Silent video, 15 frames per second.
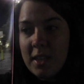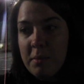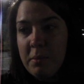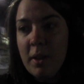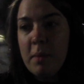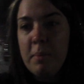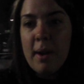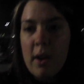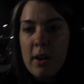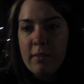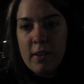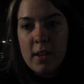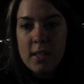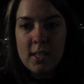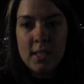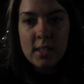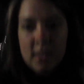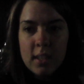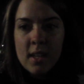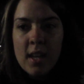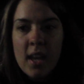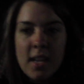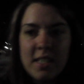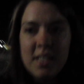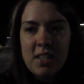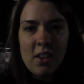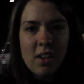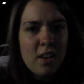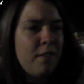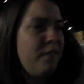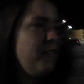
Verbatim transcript: and I'm really proud of us. Is this all gonna